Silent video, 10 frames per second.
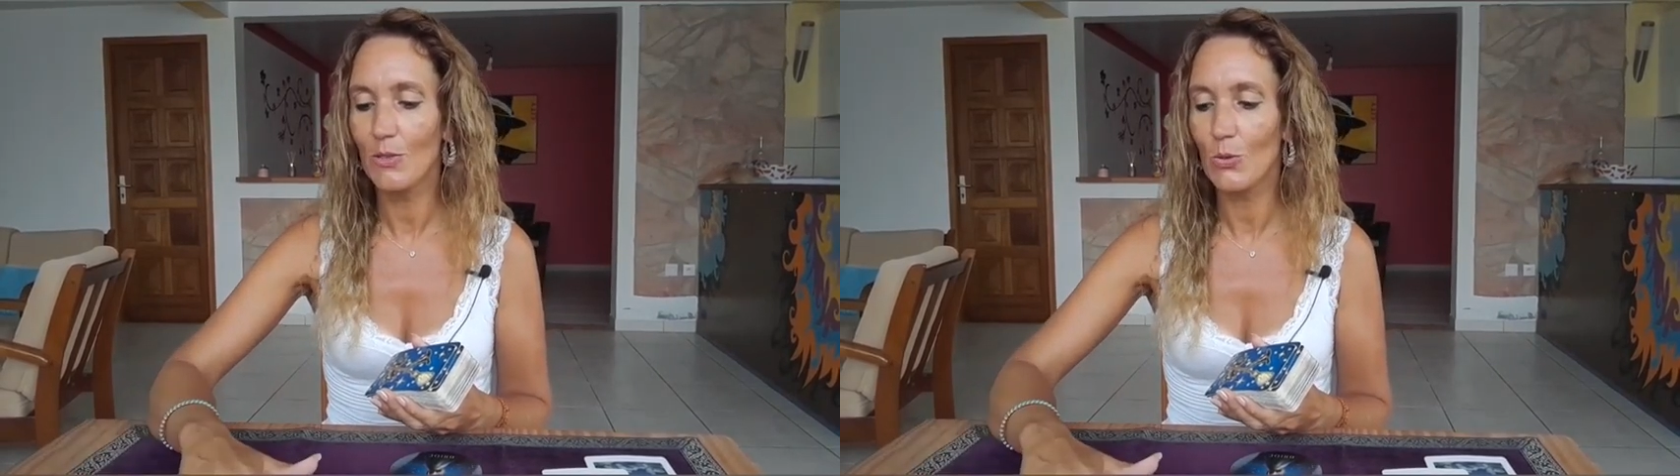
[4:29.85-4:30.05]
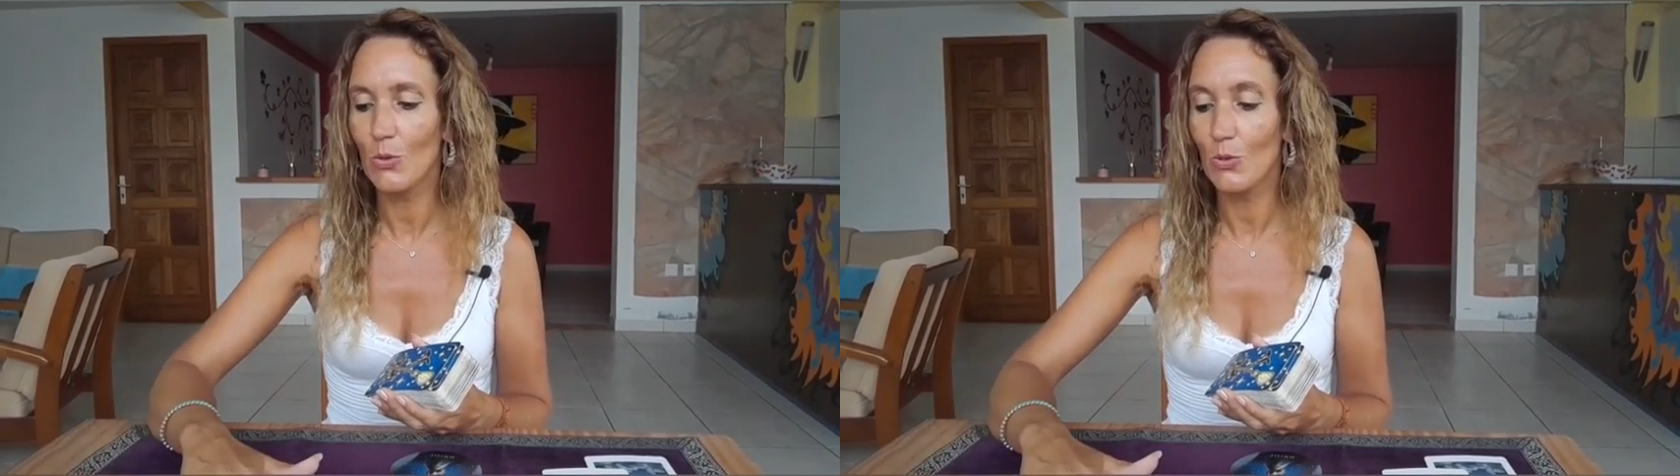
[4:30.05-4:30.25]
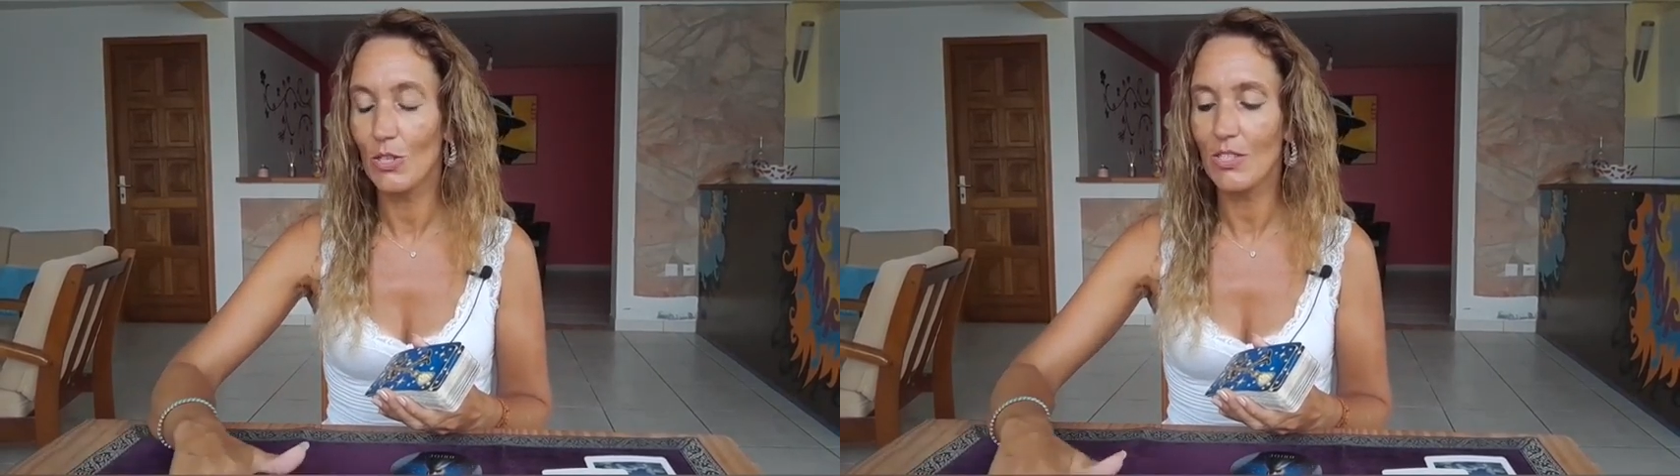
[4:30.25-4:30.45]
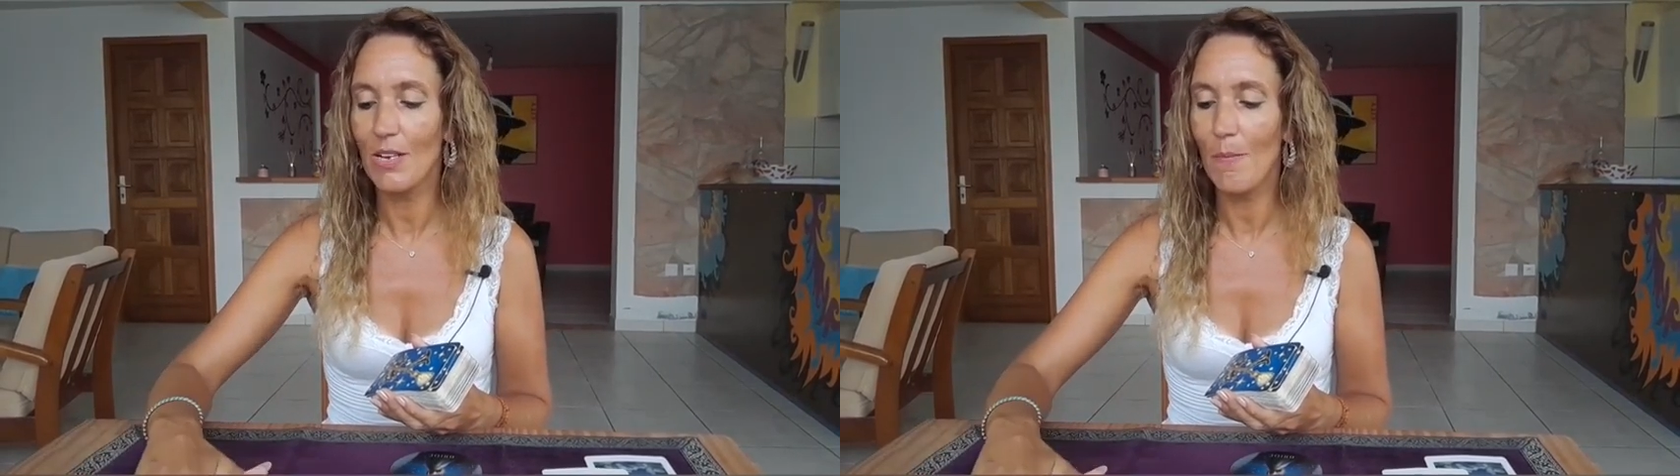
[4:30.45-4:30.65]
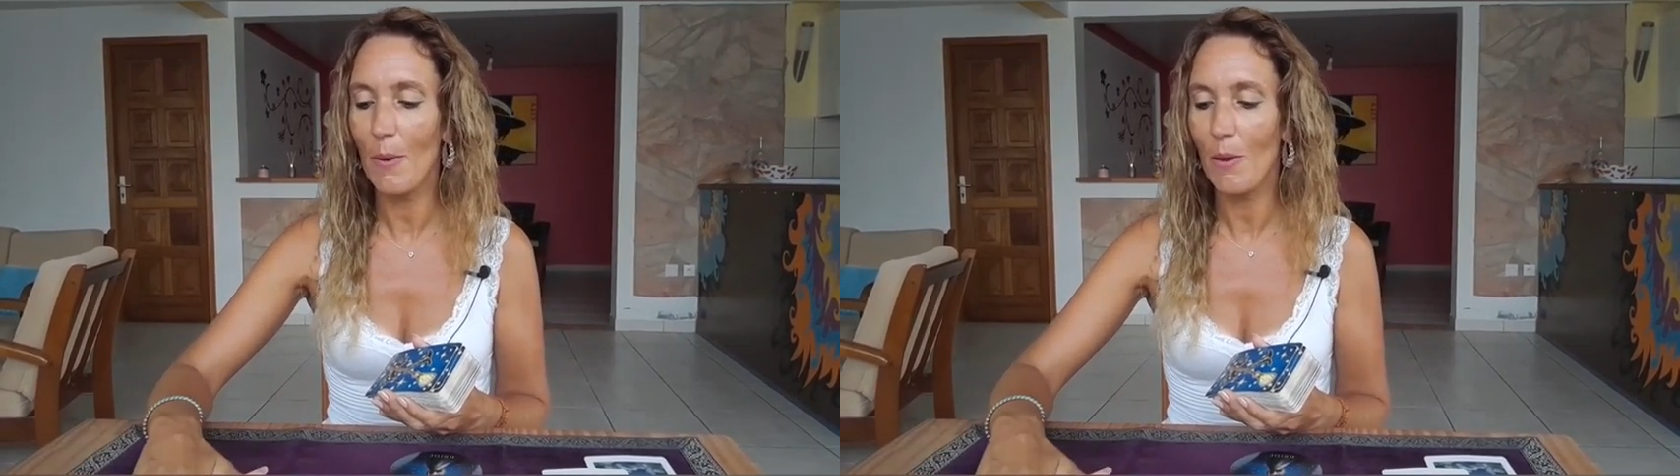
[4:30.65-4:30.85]
you're not
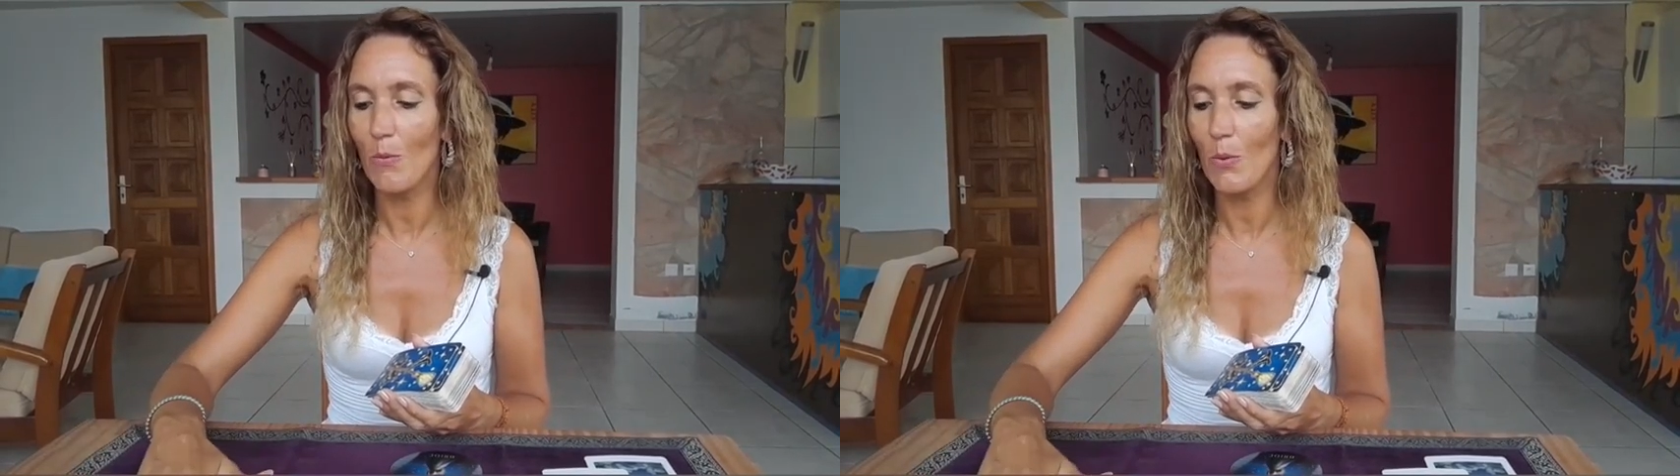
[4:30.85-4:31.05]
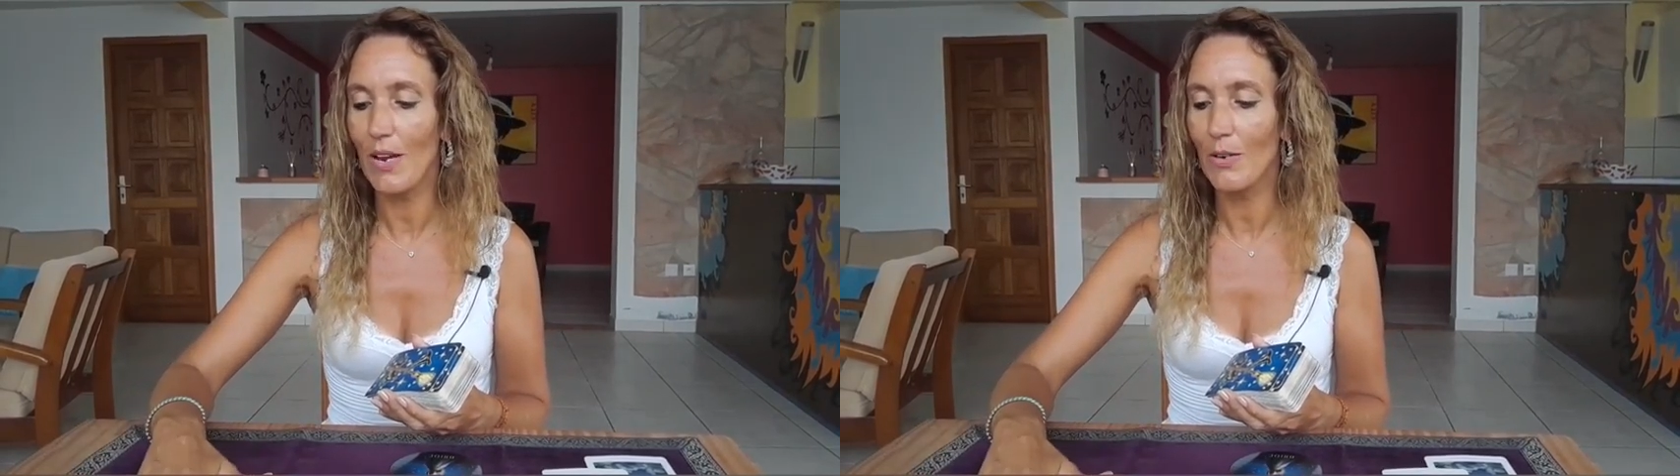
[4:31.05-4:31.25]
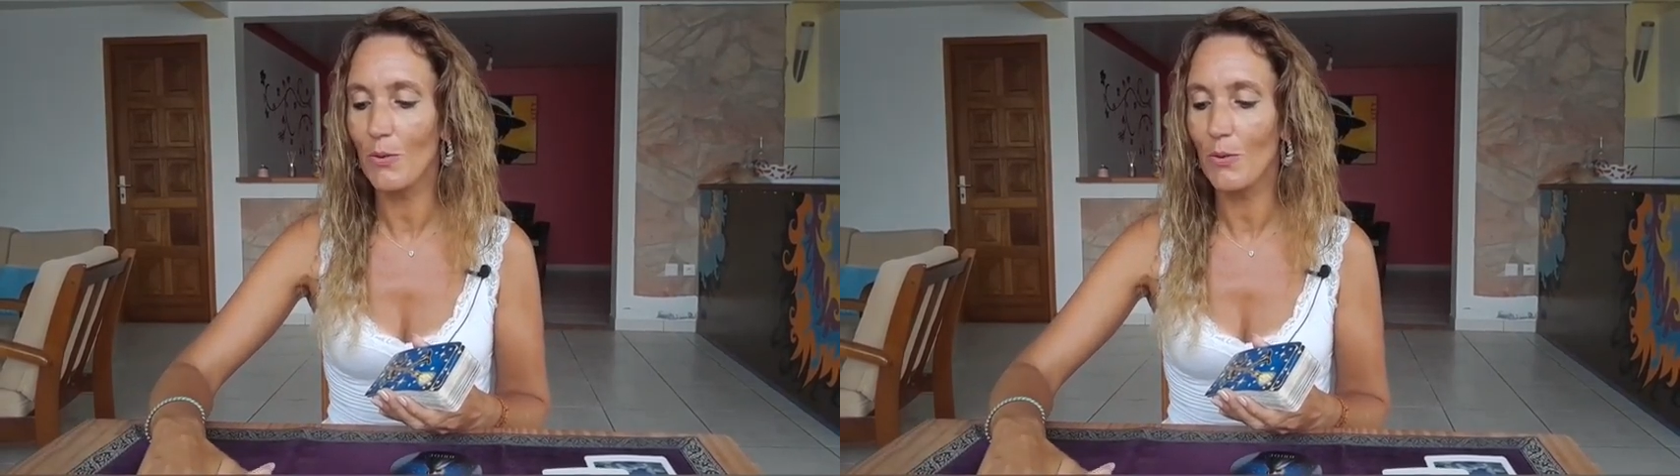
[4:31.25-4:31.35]
sleeping well.